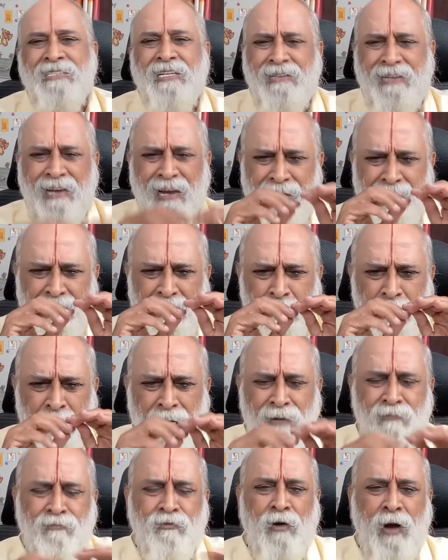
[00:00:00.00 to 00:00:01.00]
It's a
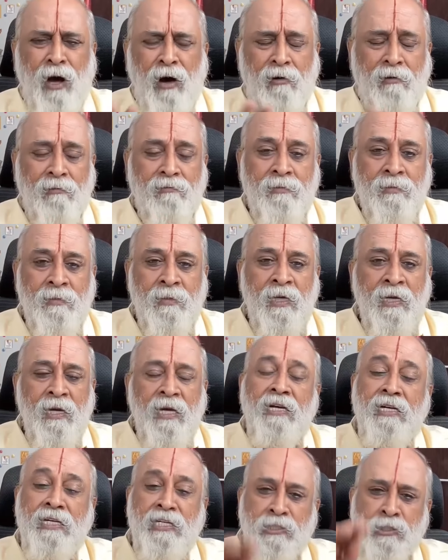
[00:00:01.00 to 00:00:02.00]
deliberate flaw.
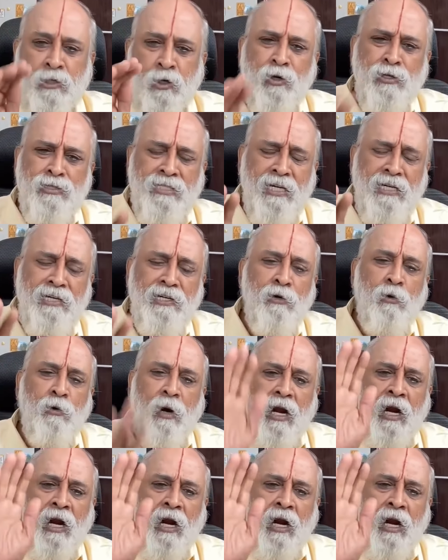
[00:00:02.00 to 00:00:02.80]
It shows that